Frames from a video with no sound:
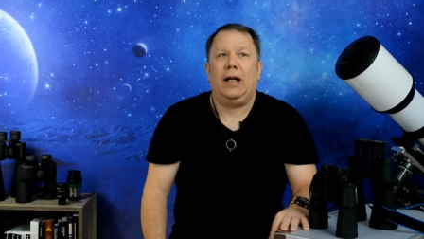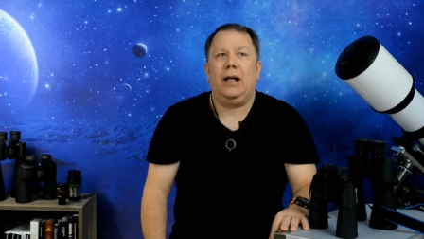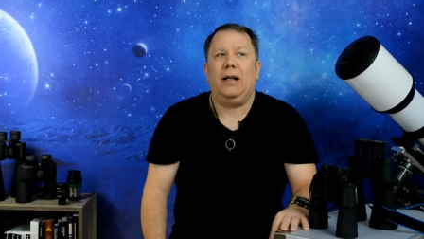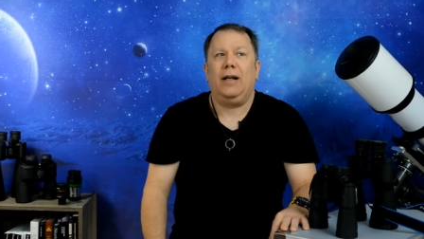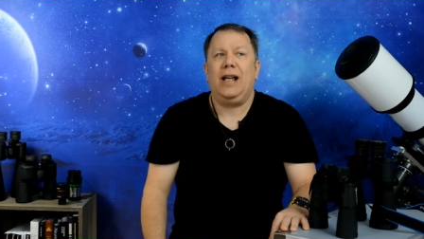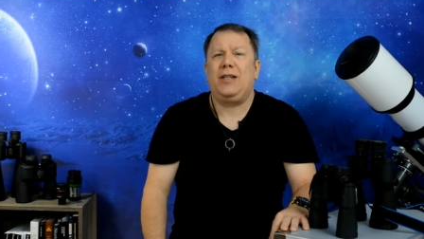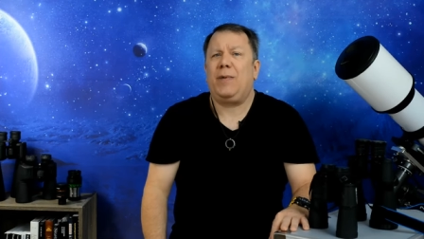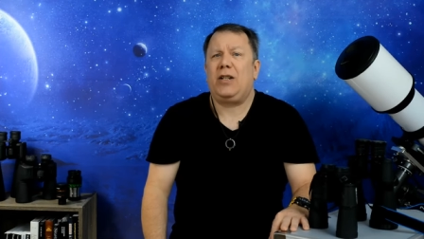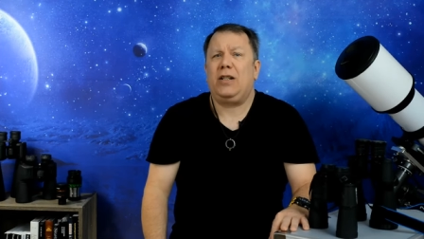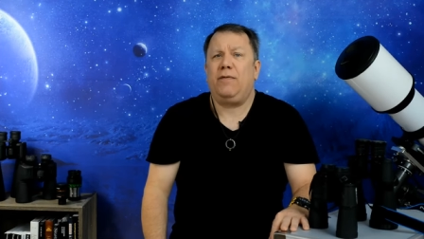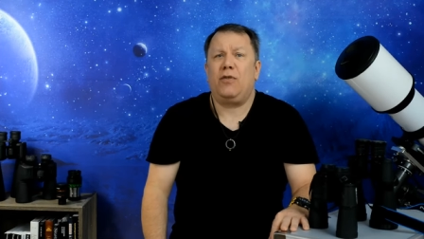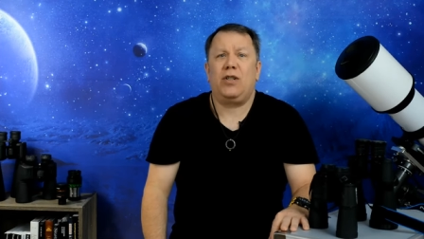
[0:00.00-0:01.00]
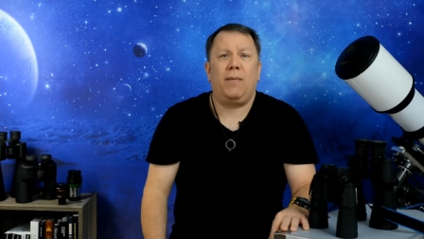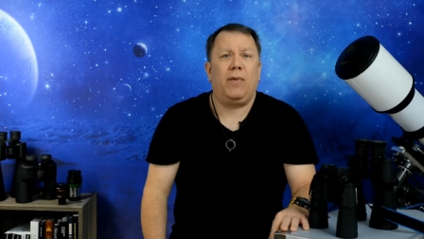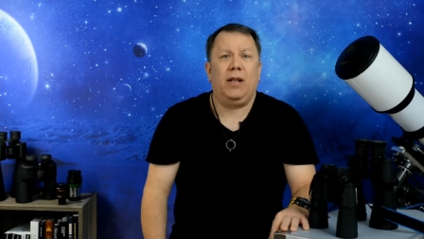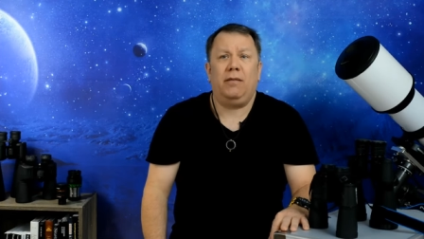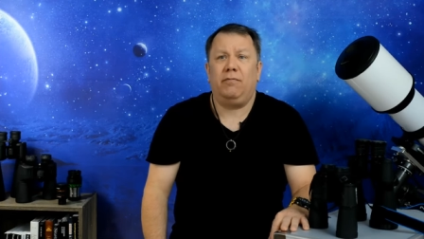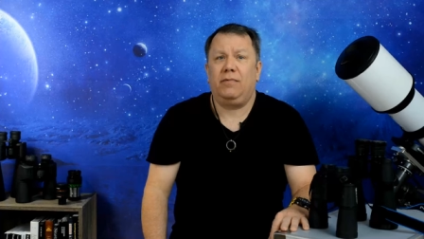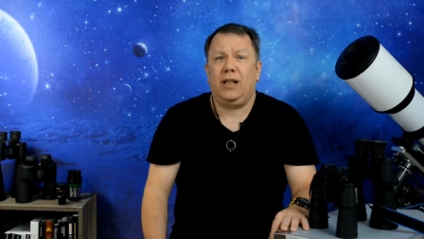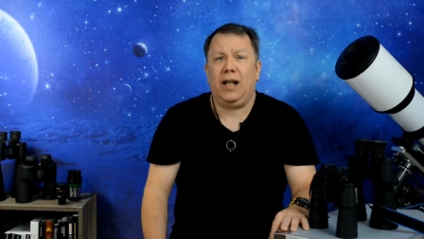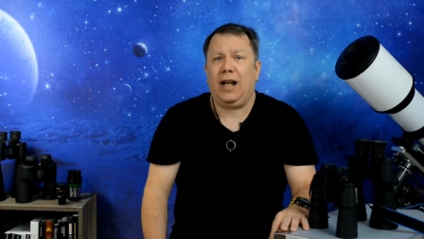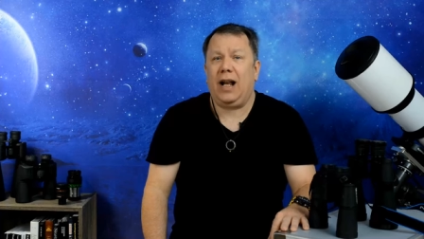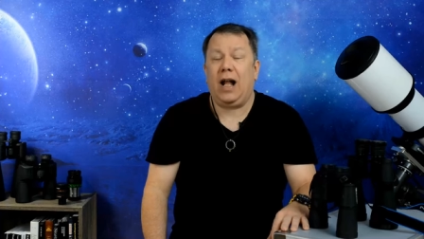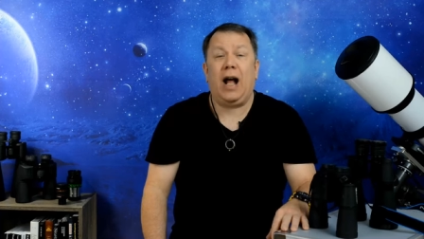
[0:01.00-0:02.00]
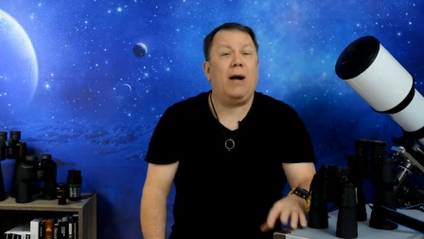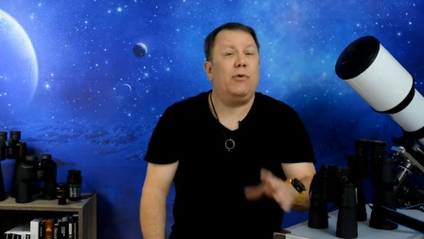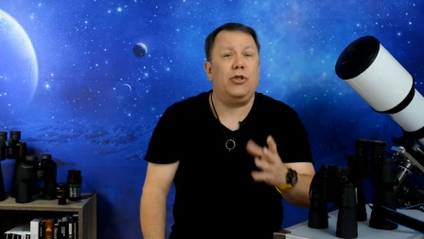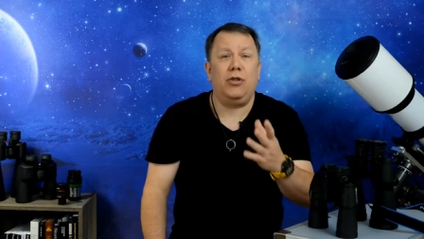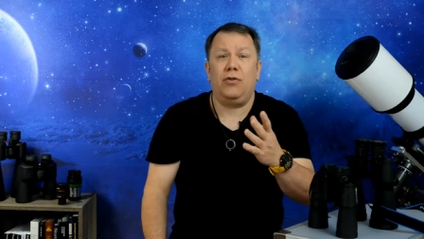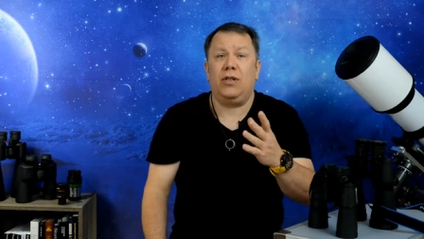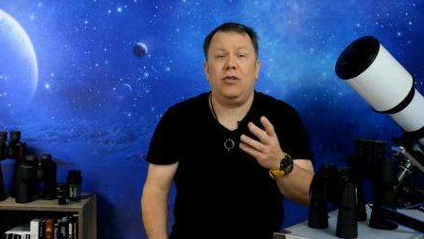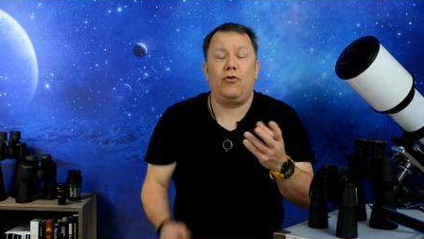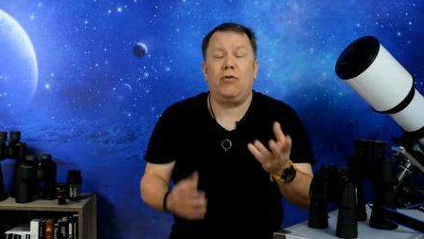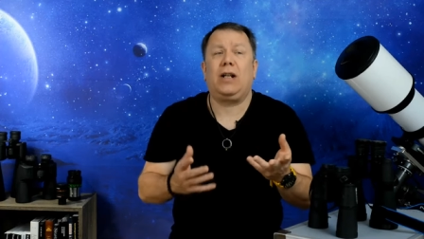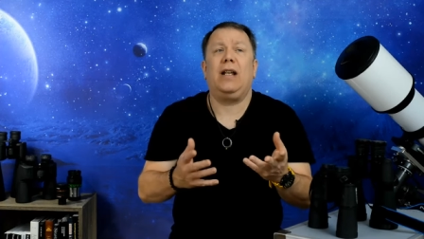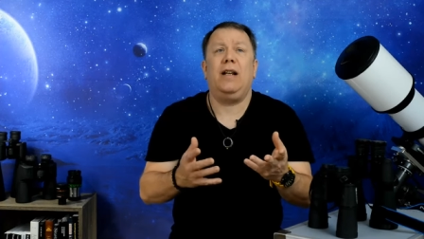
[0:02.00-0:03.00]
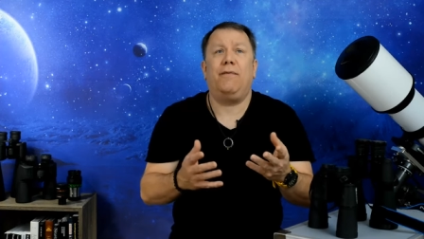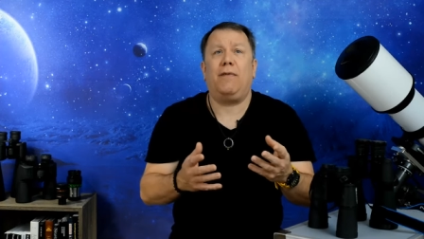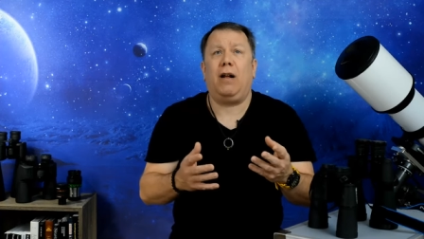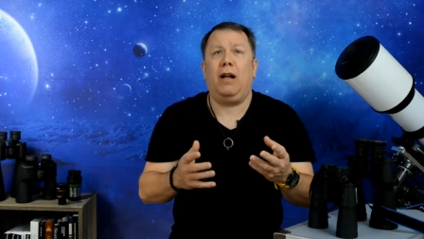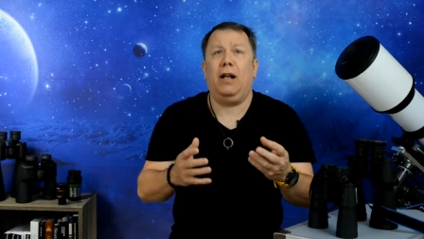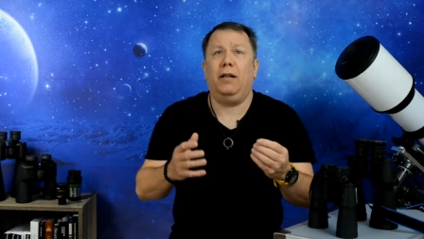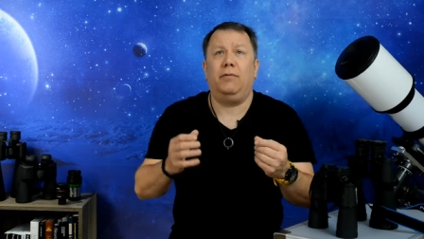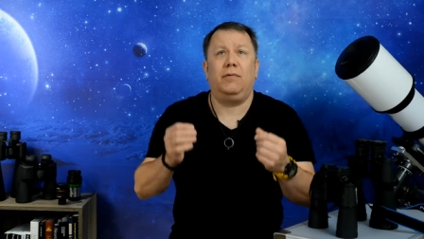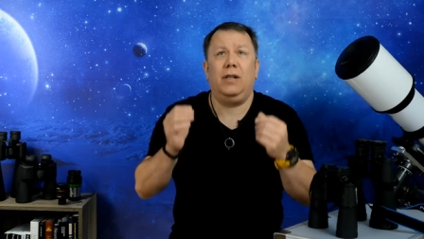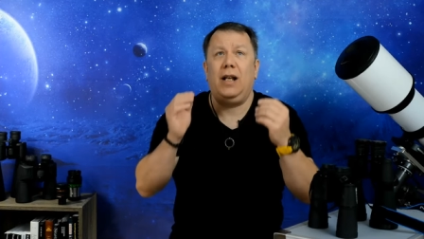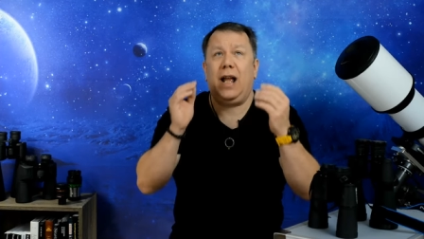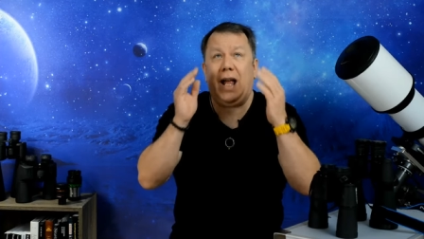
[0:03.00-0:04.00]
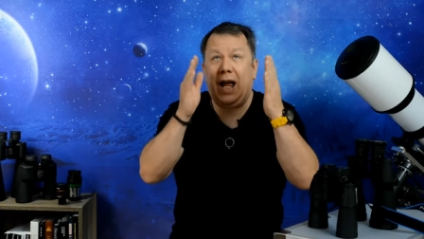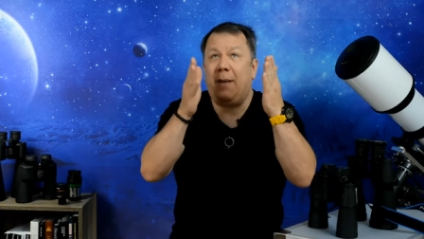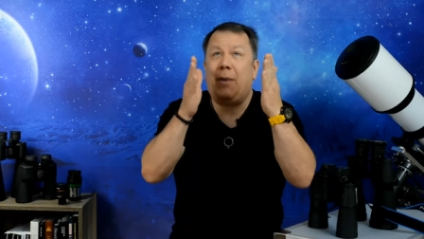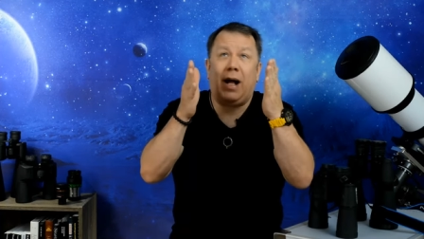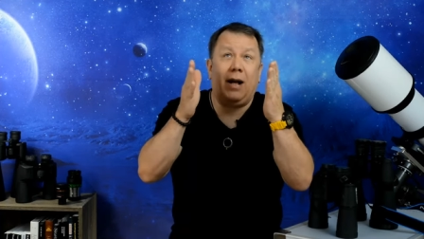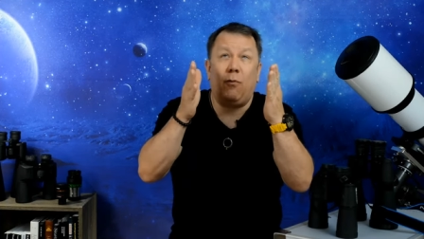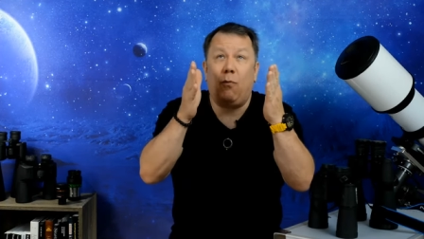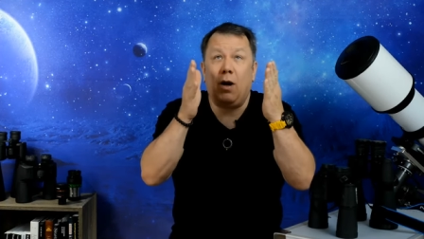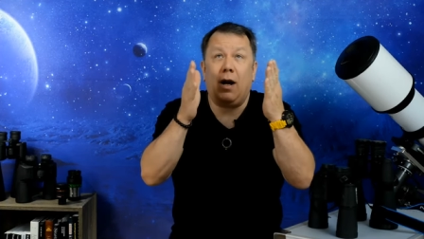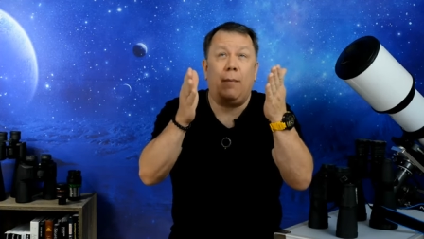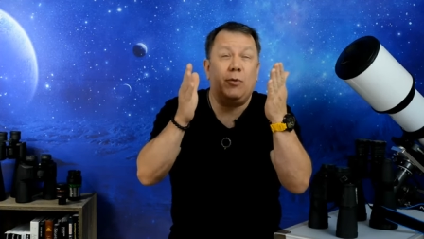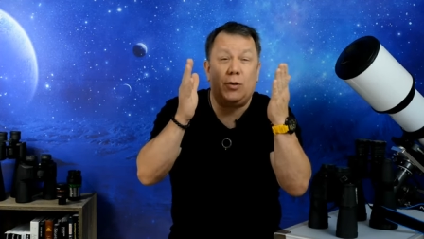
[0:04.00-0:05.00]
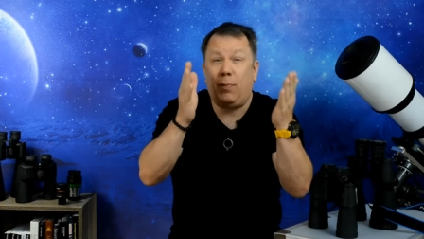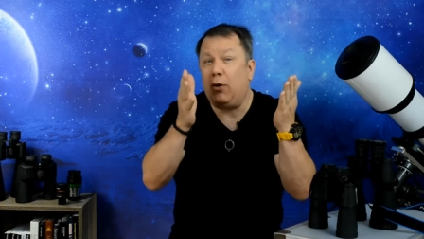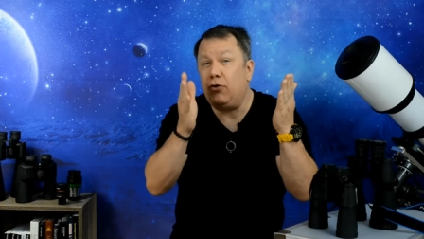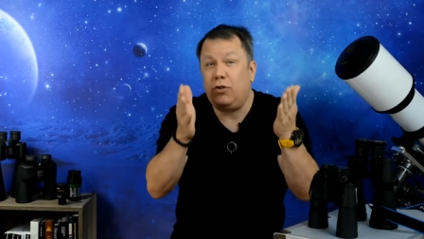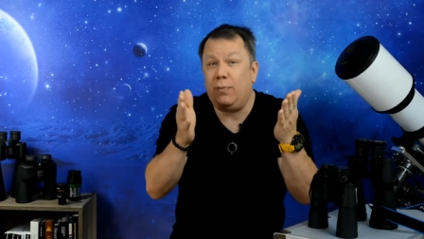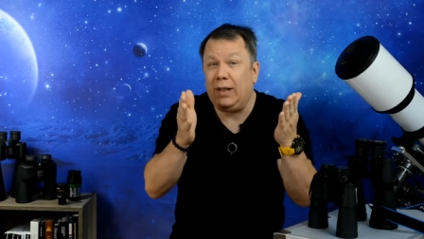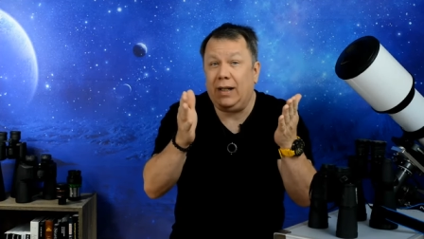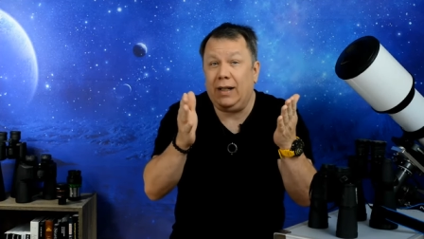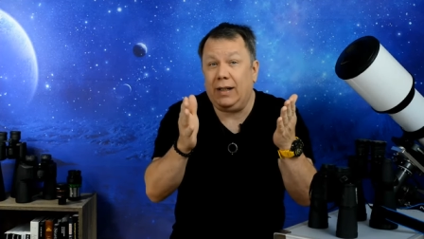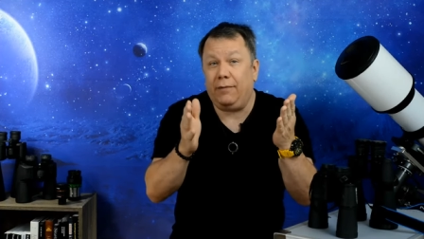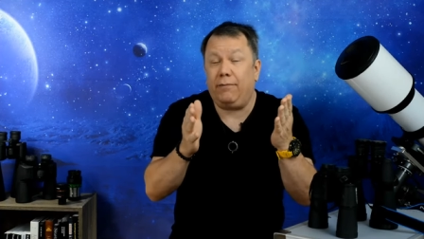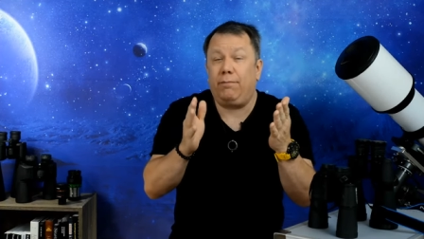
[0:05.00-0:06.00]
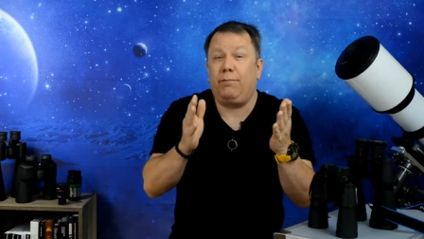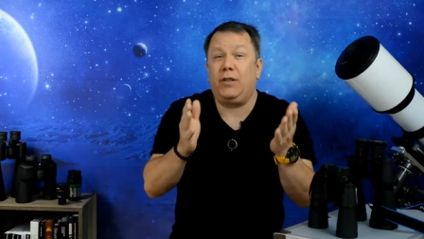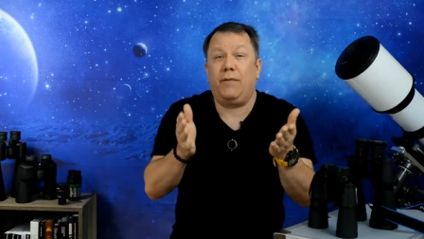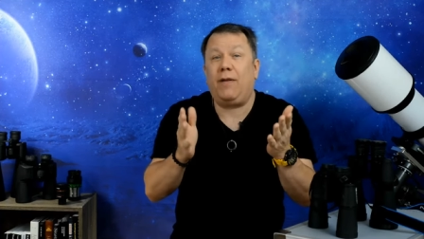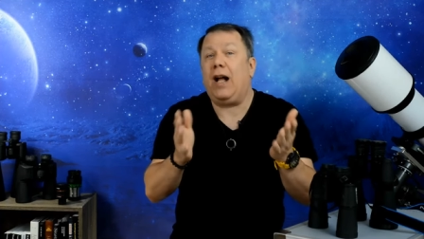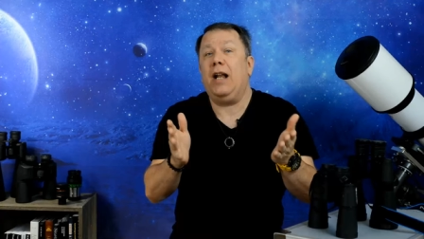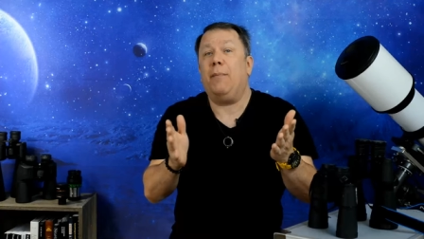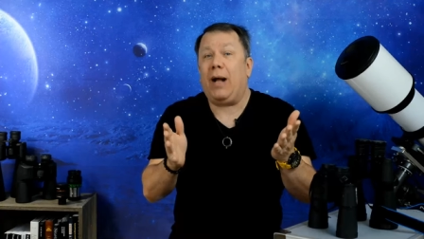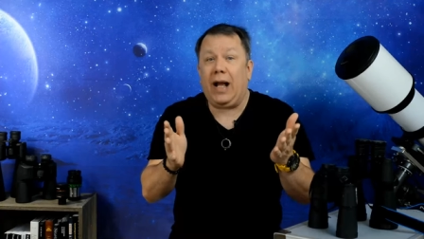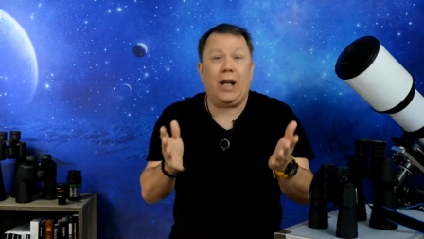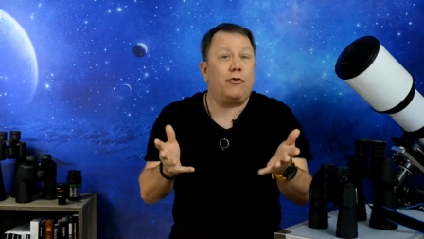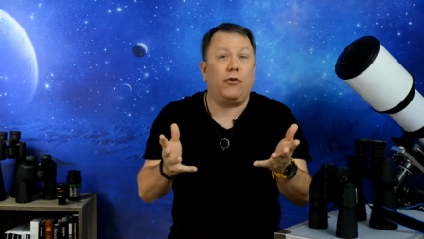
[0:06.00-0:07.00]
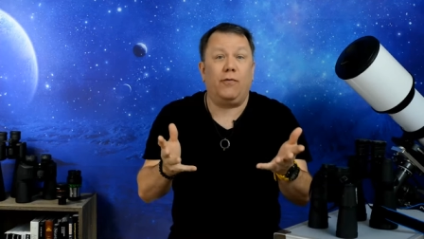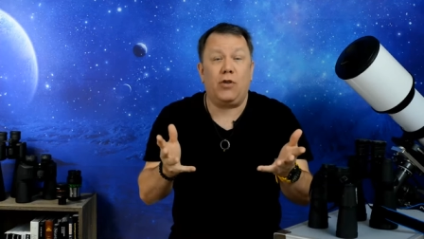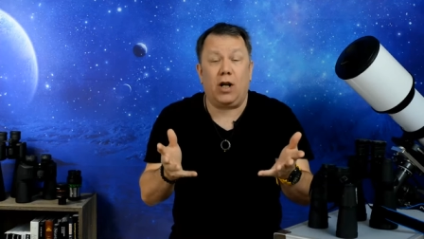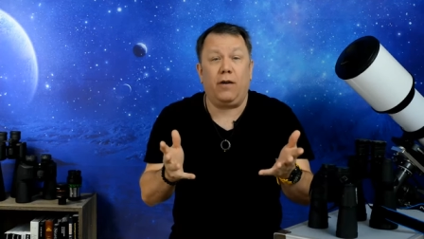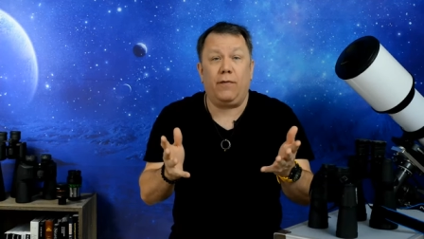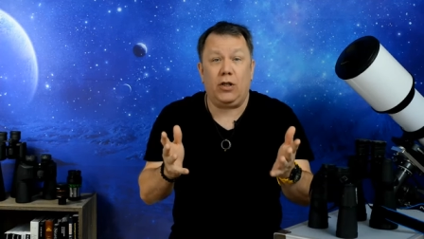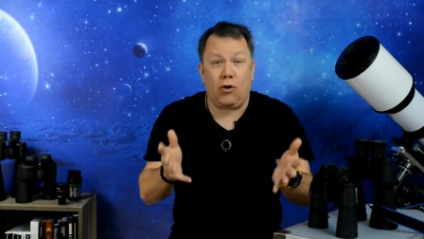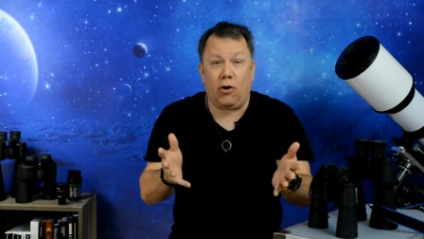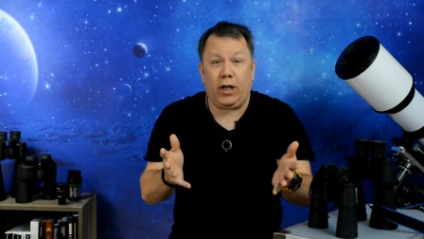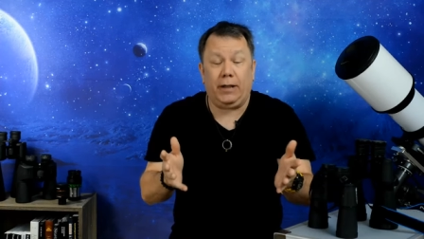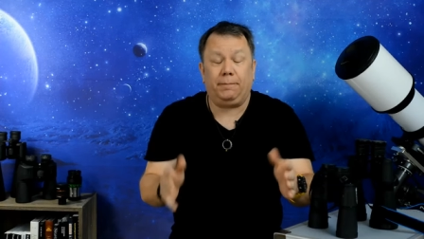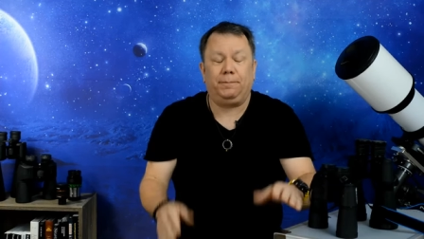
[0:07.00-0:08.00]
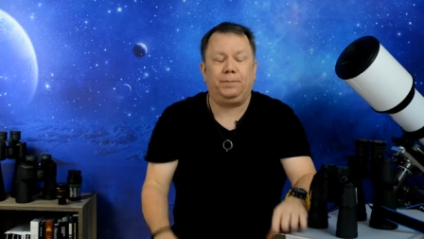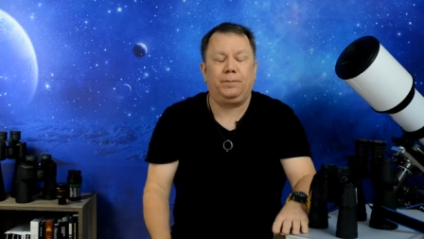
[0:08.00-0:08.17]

uh, especially for something that I was using strictly to find am I where I'm supposed to be to find my astrophotography target.